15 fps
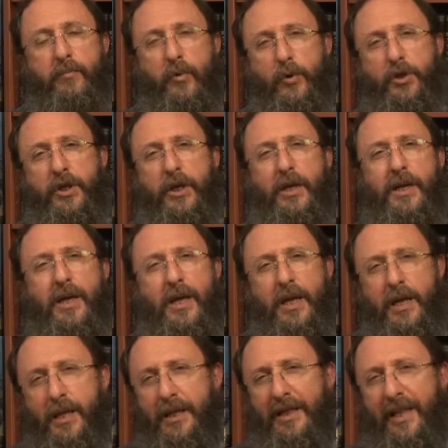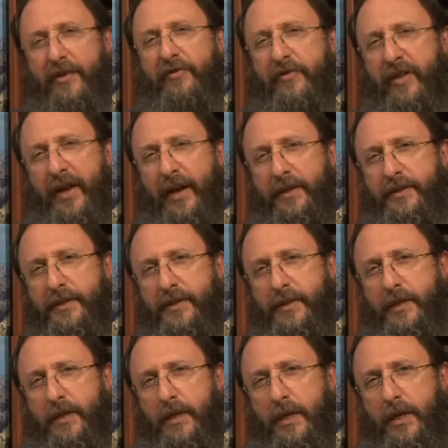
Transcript: And Moshe left that